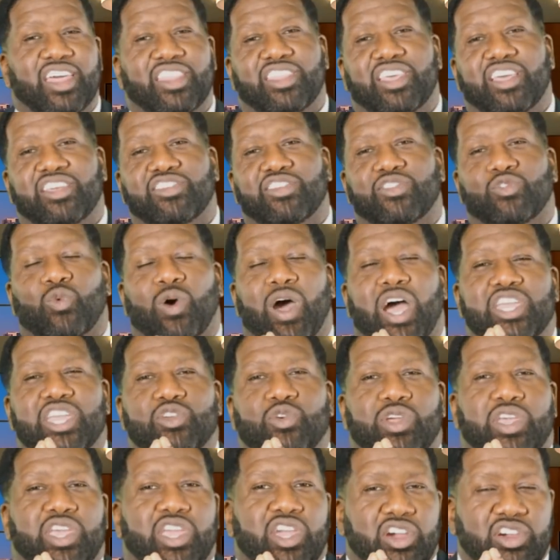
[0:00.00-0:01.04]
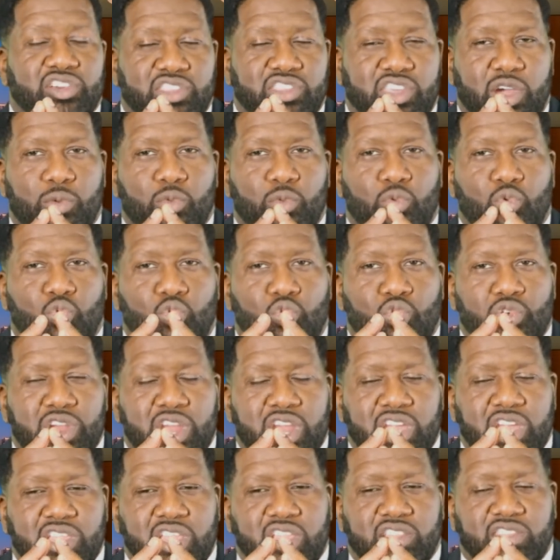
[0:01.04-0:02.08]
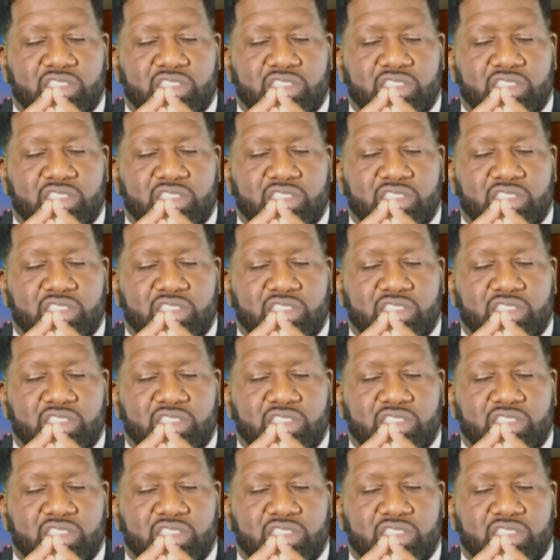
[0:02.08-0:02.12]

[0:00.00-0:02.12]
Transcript: This is why you hear them really